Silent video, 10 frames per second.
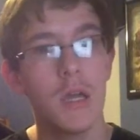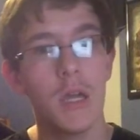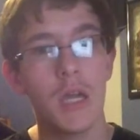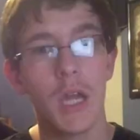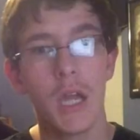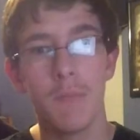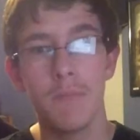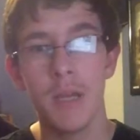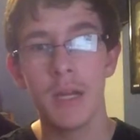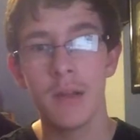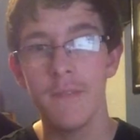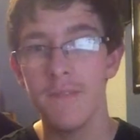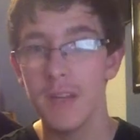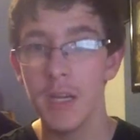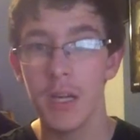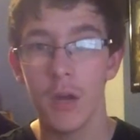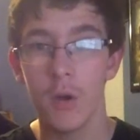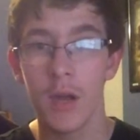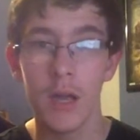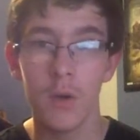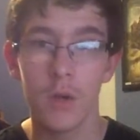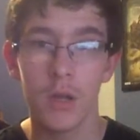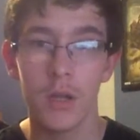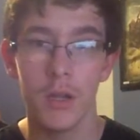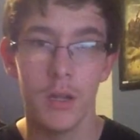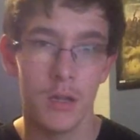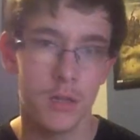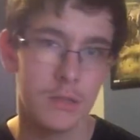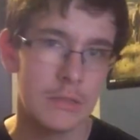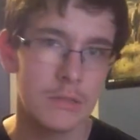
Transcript: expect some videos out in